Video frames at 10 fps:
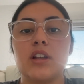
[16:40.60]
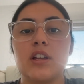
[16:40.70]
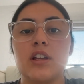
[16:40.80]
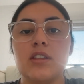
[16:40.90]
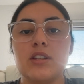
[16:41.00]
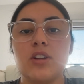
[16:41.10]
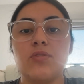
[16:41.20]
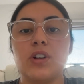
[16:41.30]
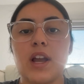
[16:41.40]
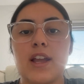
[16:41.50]

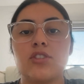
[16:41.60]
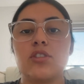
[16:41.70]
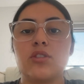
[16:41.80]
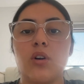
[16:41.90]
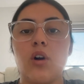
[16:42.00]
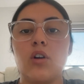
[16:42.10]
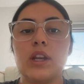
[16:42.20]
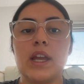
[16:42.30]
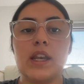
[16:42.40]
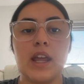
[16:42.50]
interrogation not
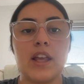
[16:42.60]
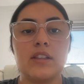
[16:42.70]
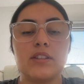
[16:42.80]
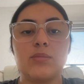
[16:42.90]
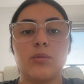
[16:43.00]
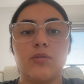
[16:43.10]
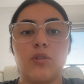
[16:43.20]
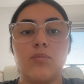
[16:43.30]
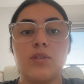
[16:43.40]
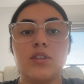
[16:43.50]
only enhances
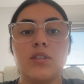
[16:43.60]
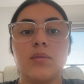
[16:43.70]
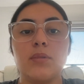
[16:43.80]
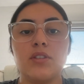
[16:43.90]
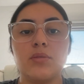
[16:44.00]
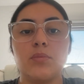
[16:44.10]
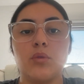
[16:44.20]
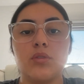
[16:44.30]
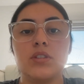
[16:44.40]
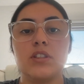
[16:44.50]
performance but
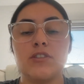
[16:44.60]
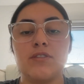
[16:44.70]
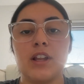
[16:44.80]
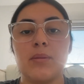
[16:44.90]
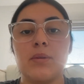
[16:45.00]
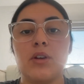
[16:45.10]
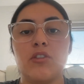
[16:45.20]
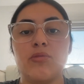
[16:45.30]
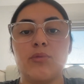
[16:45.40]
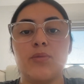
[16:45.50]
supports the development
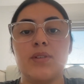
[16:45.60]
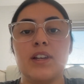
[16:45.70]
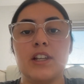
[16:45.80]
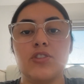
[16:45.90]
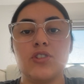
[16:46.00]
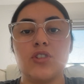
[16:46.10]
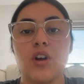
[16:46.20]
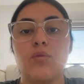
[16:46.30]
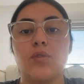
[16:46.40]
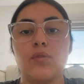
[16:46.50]
of movement
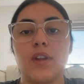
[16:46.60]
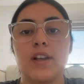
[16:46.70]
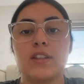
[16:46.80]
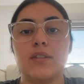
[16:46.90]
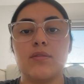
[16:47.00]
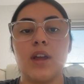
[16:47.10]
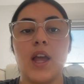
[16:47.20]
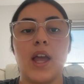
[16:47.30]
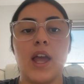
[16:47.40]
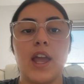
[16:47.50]
literature, reflective,
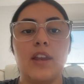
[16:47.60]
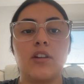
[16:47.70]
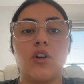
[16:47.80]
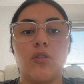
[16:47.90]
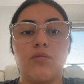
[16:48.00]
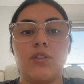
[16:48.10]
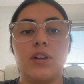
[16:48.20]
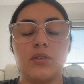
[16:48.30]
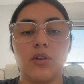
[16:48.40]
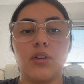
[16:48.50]
and
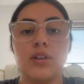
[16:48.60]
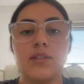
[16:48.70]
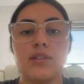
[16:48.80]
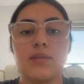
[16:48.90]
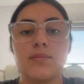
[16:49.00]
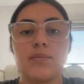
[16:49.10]
confident learners.